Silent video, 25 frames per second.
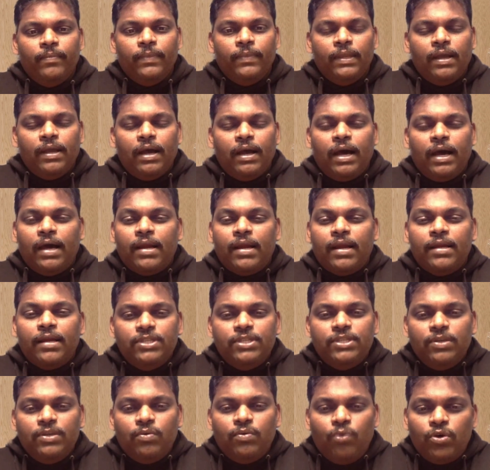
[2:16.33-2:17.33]

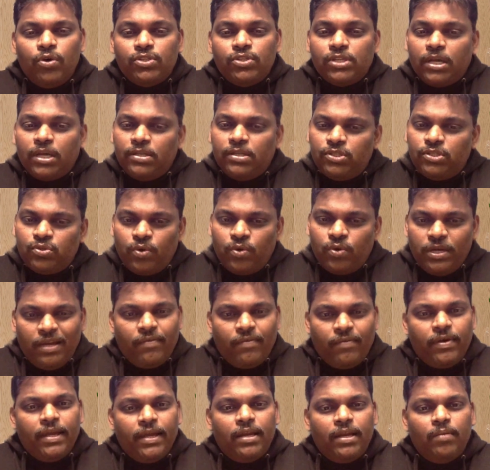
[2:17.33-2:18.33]
RIC course also
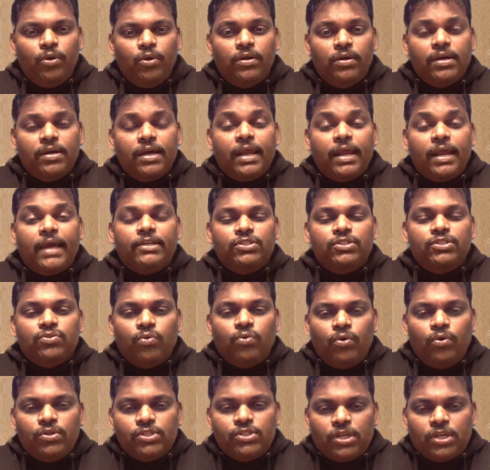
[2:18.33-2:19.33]
available, crash
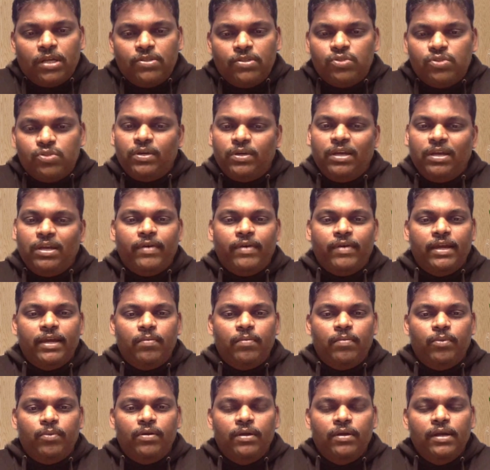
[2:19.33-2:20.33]
course also
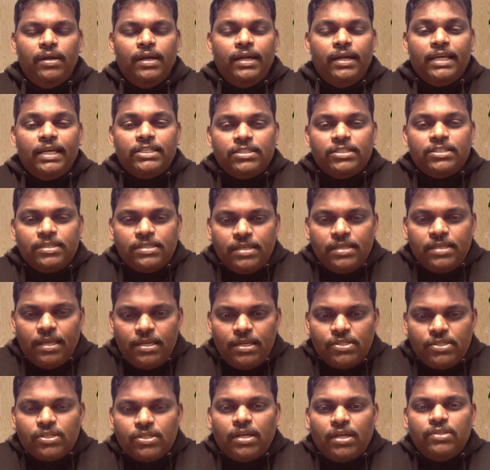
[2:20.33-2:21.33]
available, test
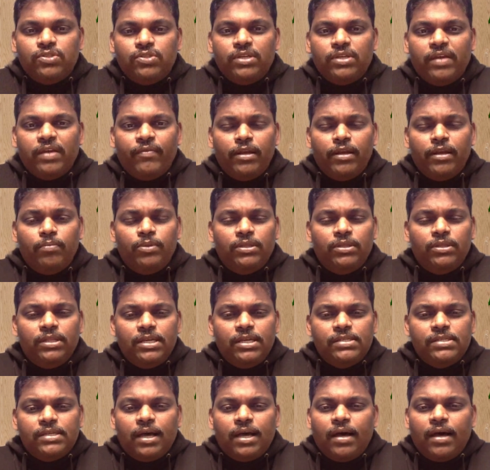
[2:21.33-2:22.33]
series also available.
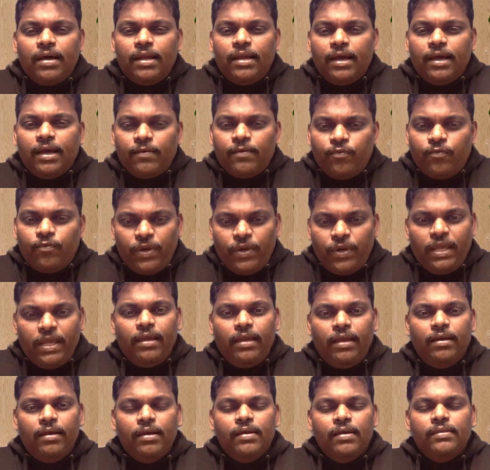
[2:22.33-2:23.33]
These all are
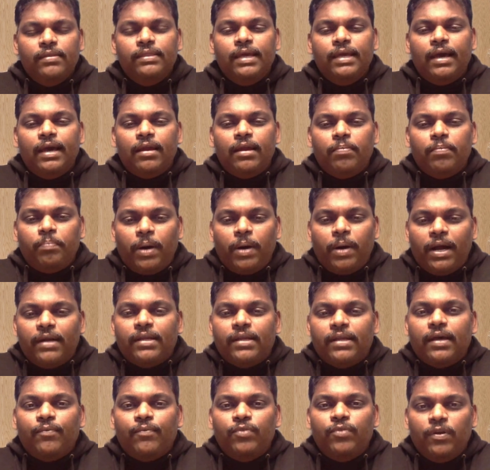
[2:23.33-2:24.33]
free. They are part
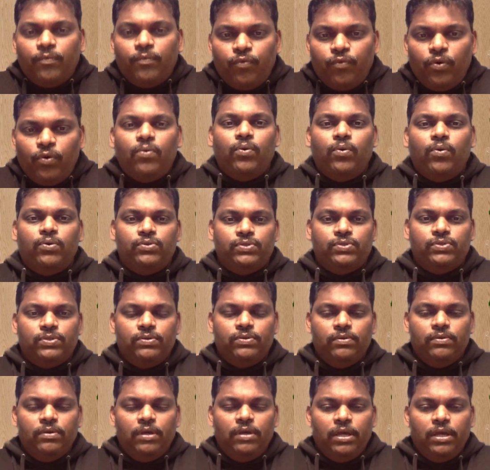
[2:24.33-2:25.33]
of the full course.
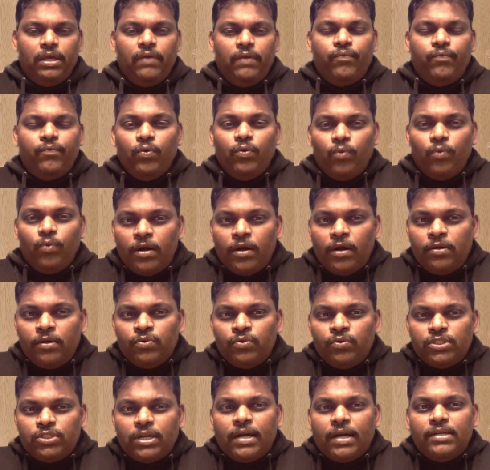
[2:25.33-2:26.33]
If you want
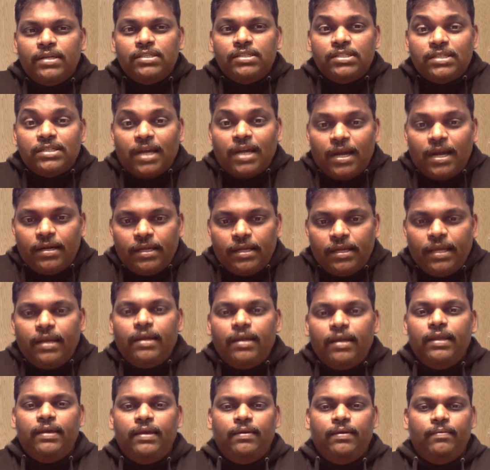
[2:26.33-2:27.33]
to start
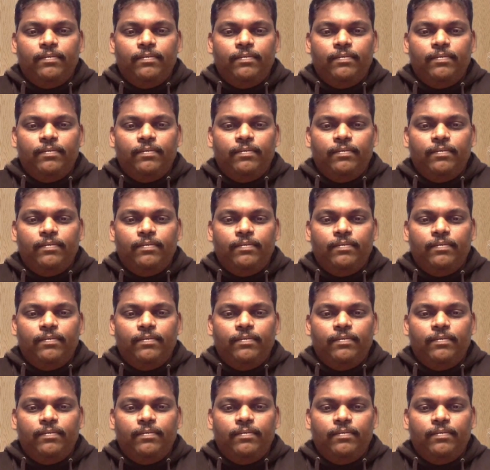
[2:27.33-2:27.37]
early.